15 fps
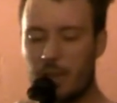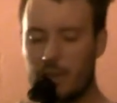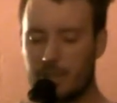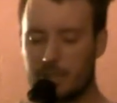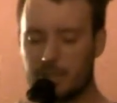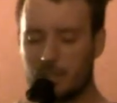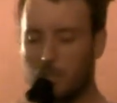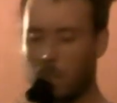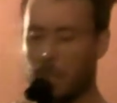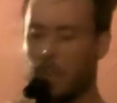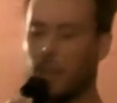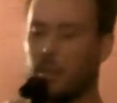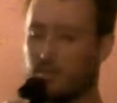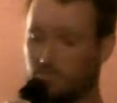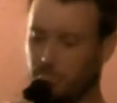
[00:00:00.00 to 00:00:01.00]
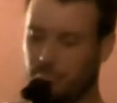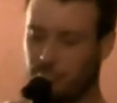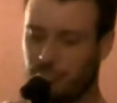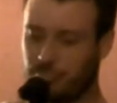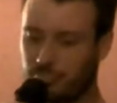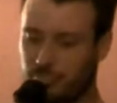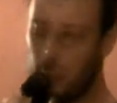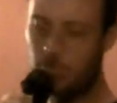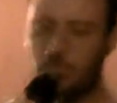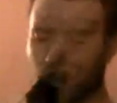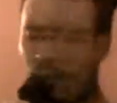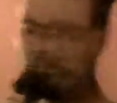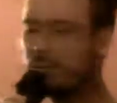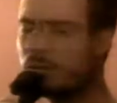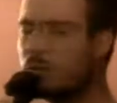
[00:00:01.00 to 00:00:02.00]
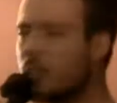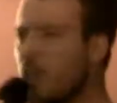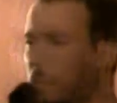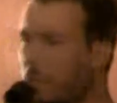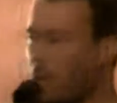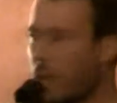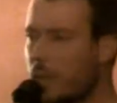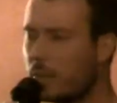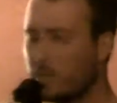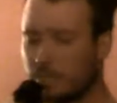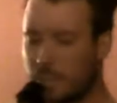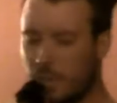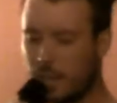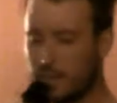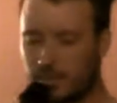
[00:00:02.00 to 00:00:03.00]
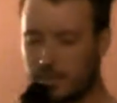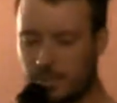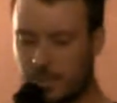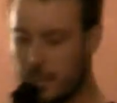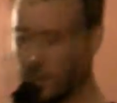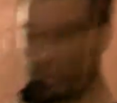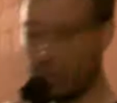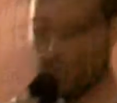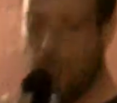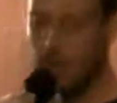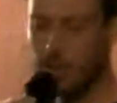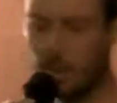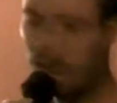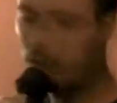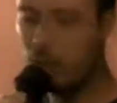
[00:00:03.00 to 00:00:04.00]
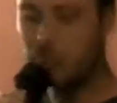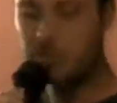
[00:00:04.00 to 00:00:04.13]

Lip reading: Just women." "So no anal sex?" "No, I've